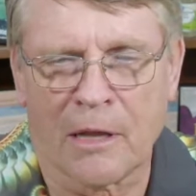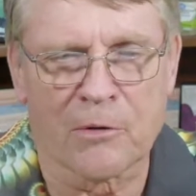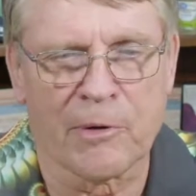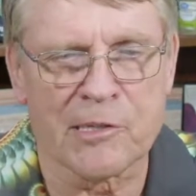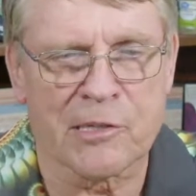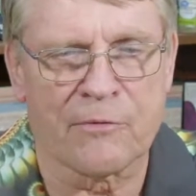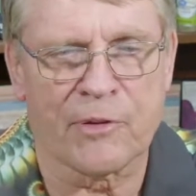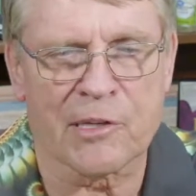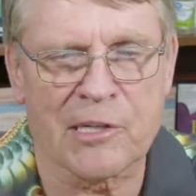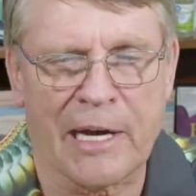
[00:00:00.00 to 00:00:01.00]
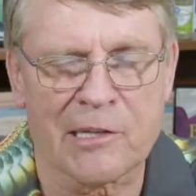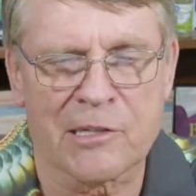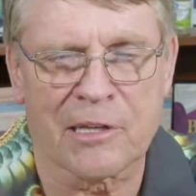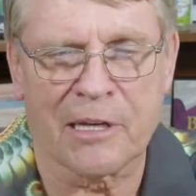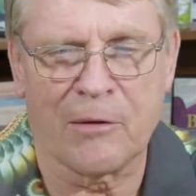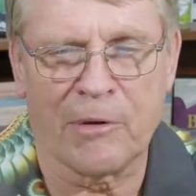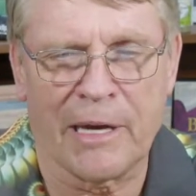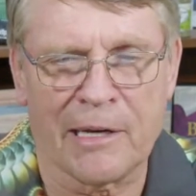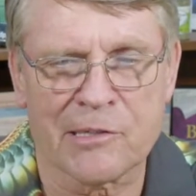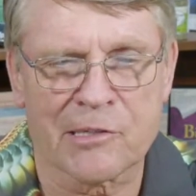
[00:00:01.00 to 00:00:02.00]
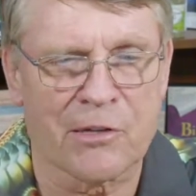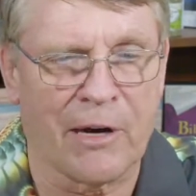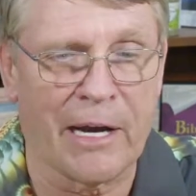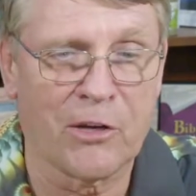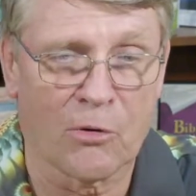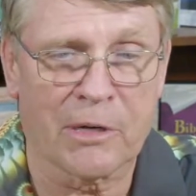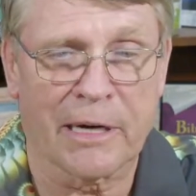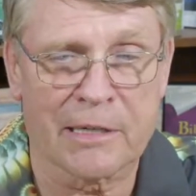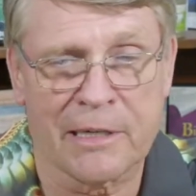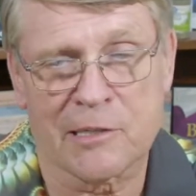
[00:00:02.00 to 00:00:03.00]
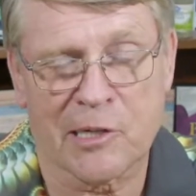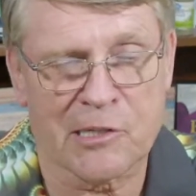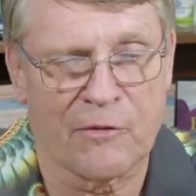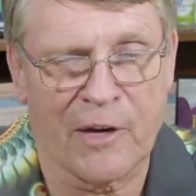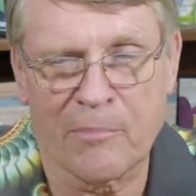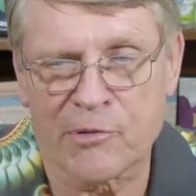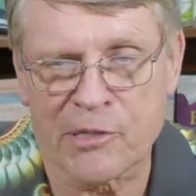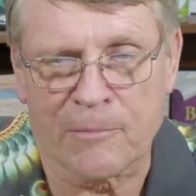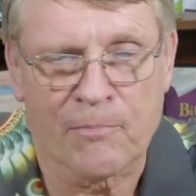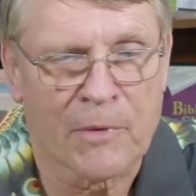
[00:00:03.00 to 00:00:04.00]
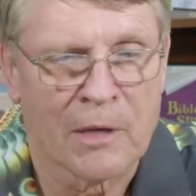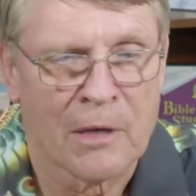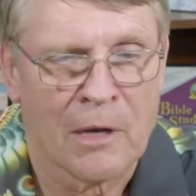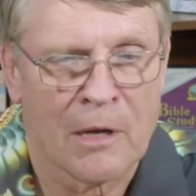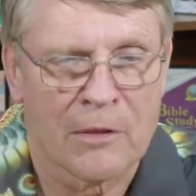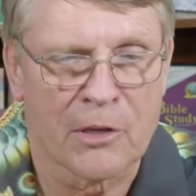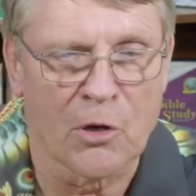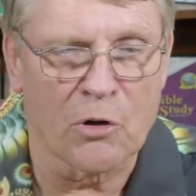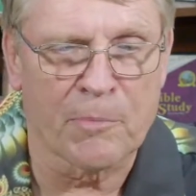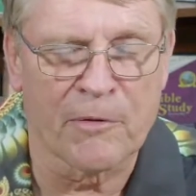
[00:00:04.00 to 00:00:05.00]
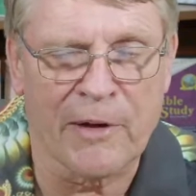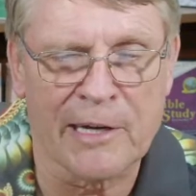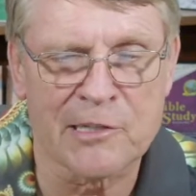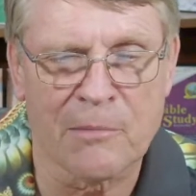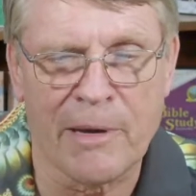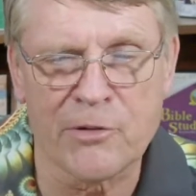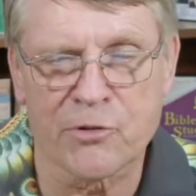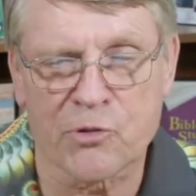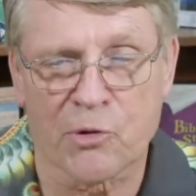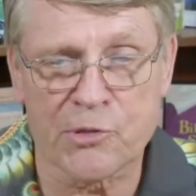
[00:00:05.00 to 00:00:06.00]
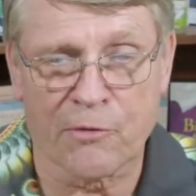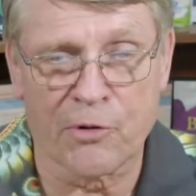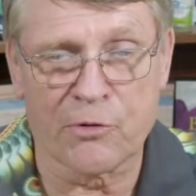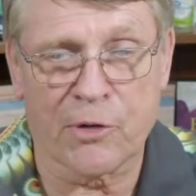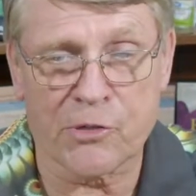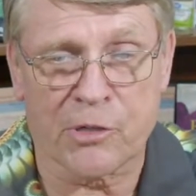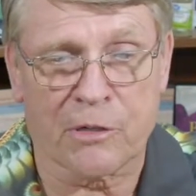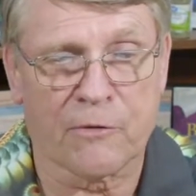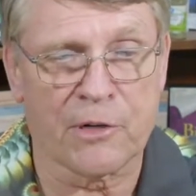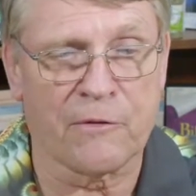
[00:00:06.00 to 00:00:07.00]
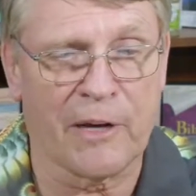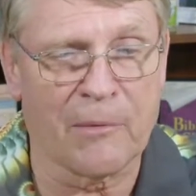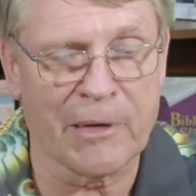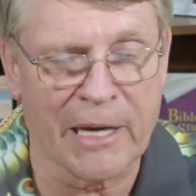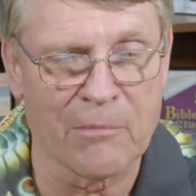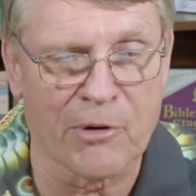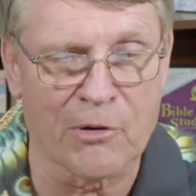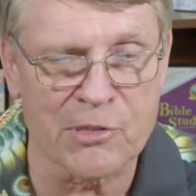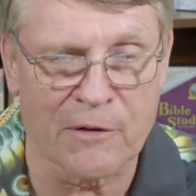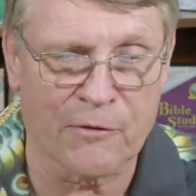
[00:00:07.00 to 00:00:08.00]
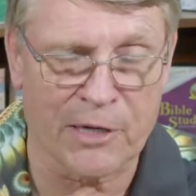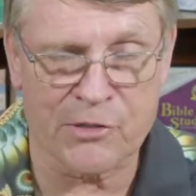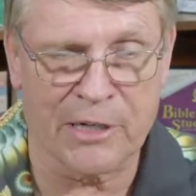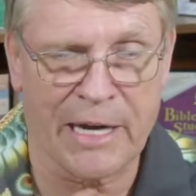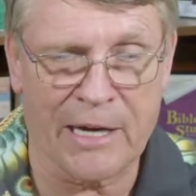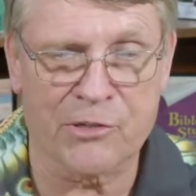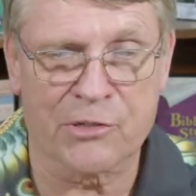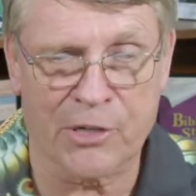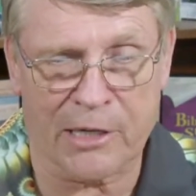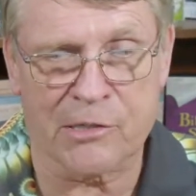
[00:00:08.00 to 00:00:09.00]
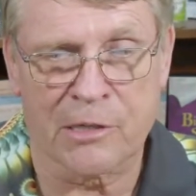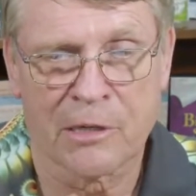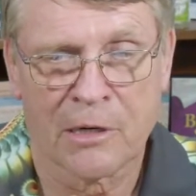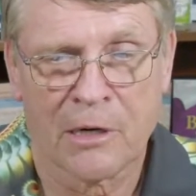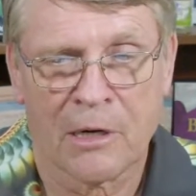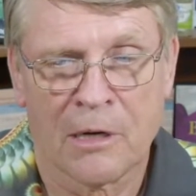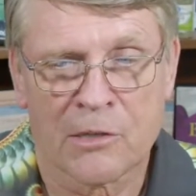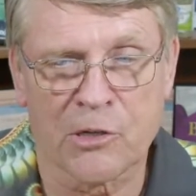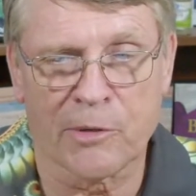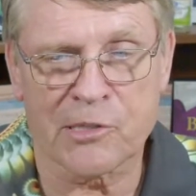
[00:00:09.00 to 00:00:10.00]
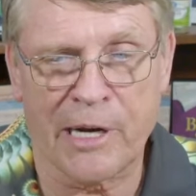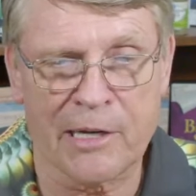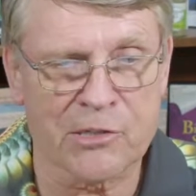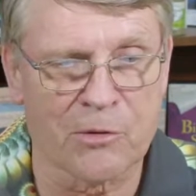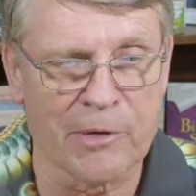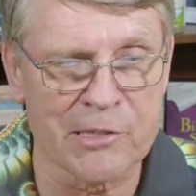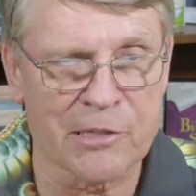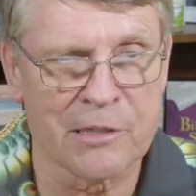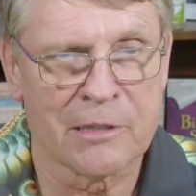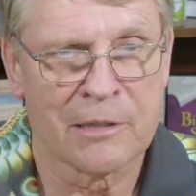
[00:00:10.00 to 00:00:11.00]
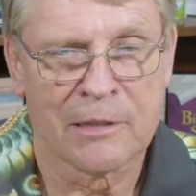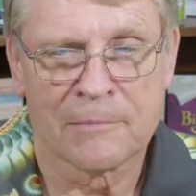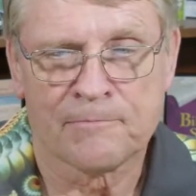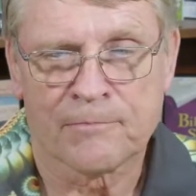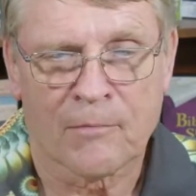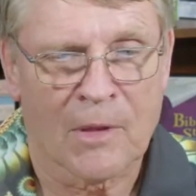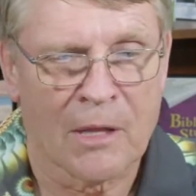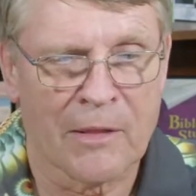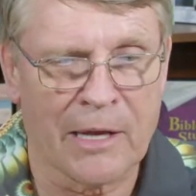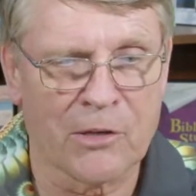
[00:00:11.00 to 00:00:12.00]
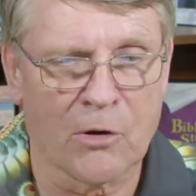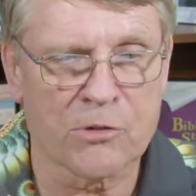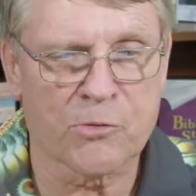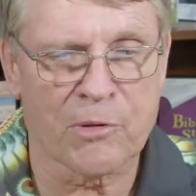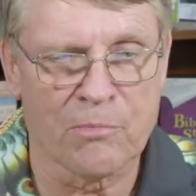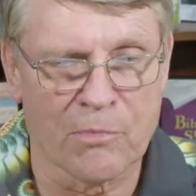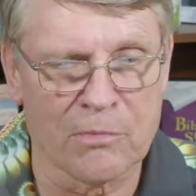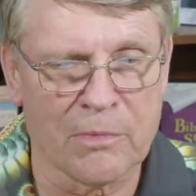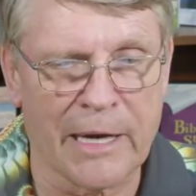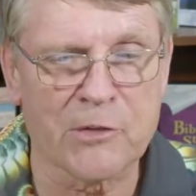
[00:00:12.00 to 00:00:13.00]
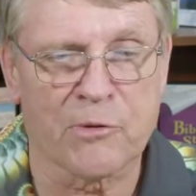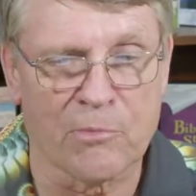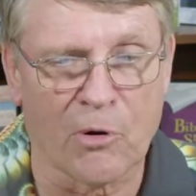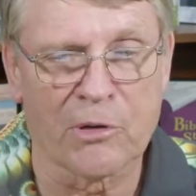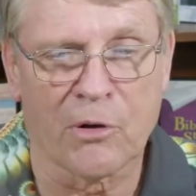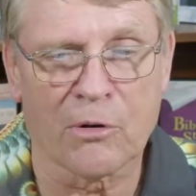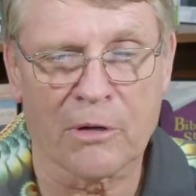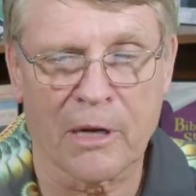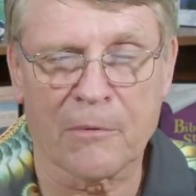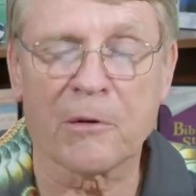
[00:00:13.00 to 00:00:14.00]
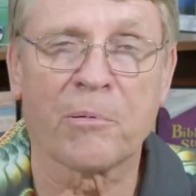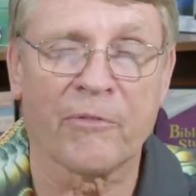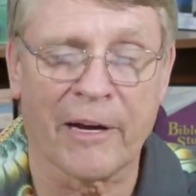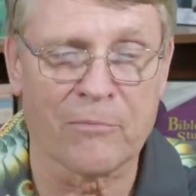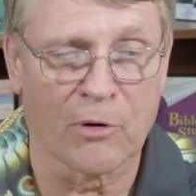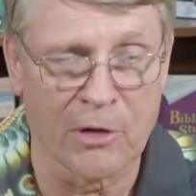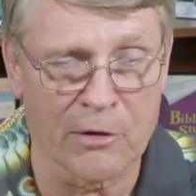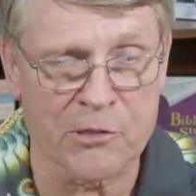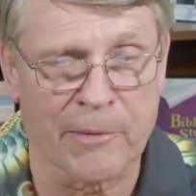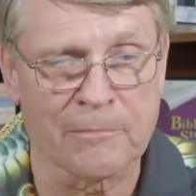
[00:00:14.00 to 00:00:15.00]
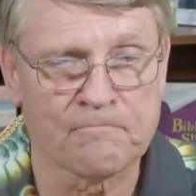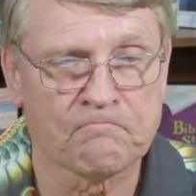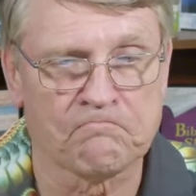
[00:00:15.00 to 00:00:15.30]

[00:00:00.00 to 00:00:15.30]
Another reason for the size of the kiwi eggs is their high yolk content, 65%. The yolk provides a major source of nutrition for developing embryos and freshly hatched chicks. So it stands to reason that eggs with more yolk, it can provide more nourishment.